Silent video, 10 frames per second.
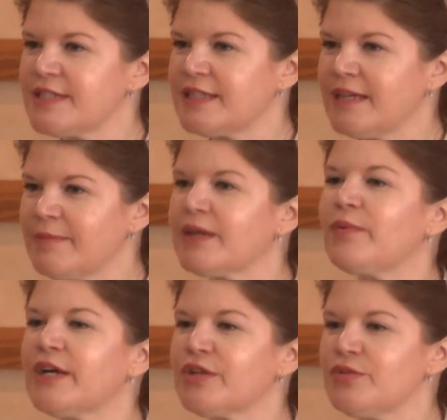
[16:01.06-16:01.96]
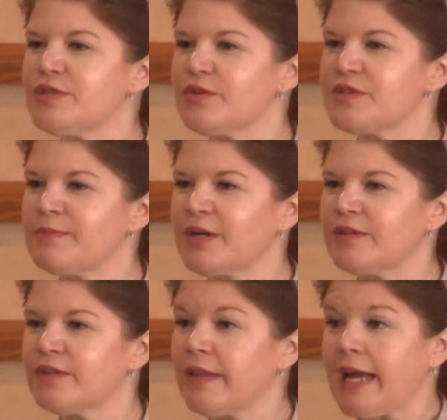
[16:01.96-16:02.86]
looks at them like, why are you so smart?
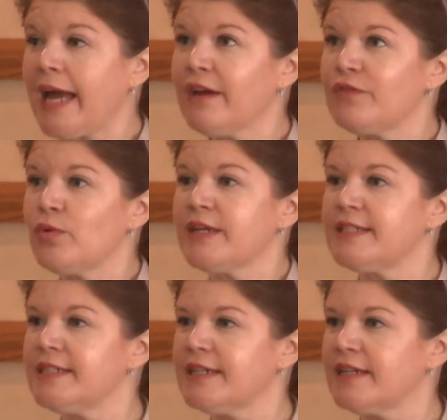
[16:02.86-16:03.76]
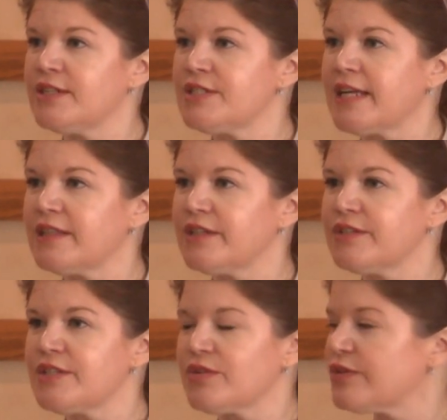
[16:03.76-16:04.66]
And they're like, I have no idea, I just have a
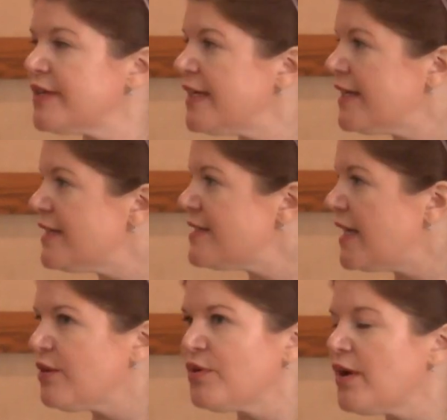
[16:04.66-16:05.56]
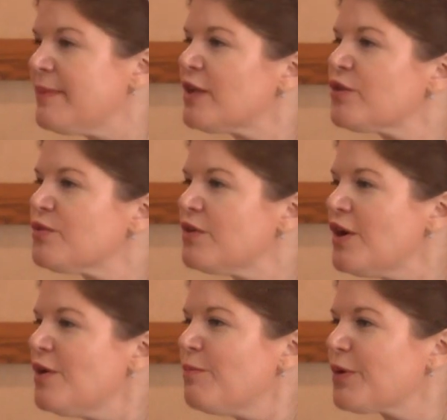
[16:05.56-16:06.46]
good story, I guess, I don't know. I mean, they're no
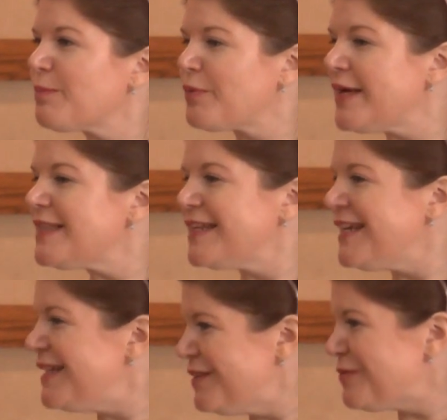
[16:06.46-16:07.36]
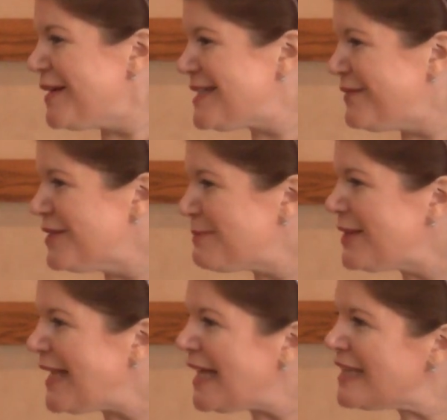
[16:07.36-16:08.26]
more bright than any of the rest of us,
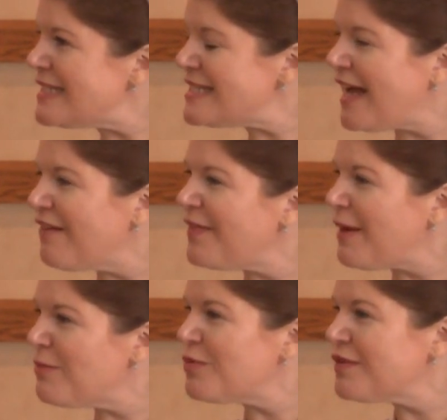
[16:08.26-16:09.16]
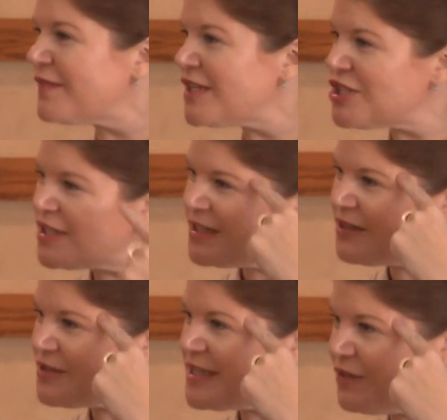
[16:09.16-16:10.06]
but they at least have that motivation in
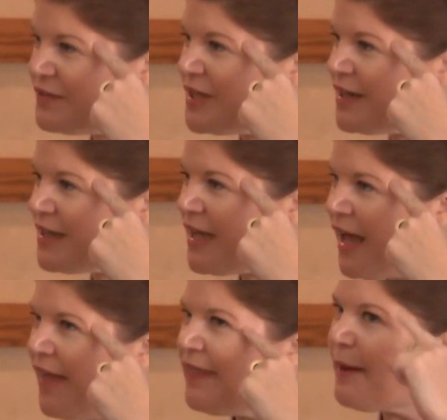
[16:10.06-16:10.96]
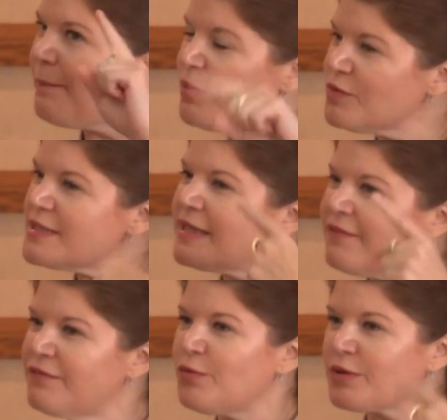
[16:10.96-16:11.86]
their self-talk that pulls
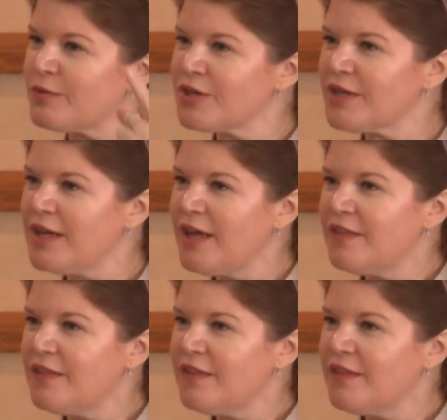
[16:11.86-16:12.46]
them forward.